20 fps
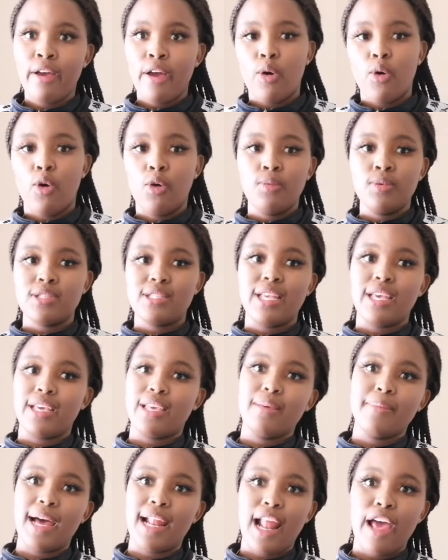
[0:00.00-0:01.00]
or almost
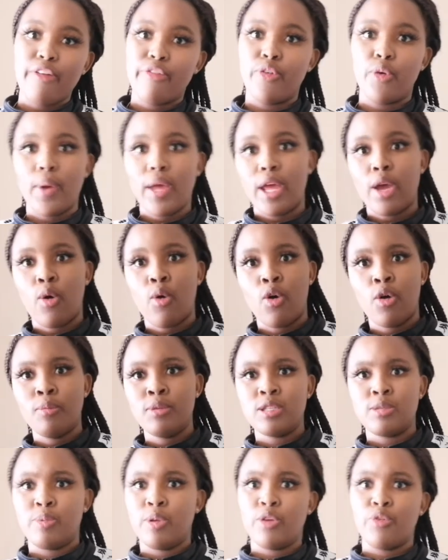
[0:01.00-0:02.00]
taking my life away, or
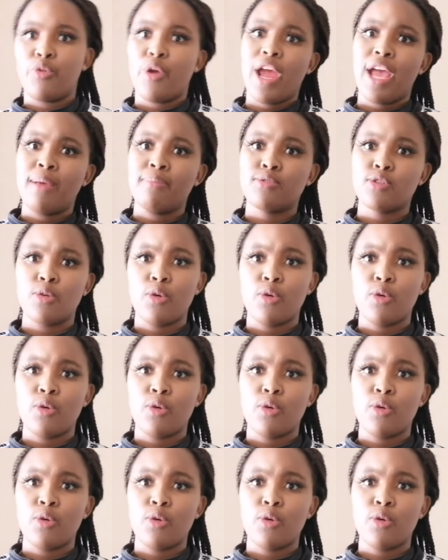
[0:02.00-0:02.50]
almost being raped,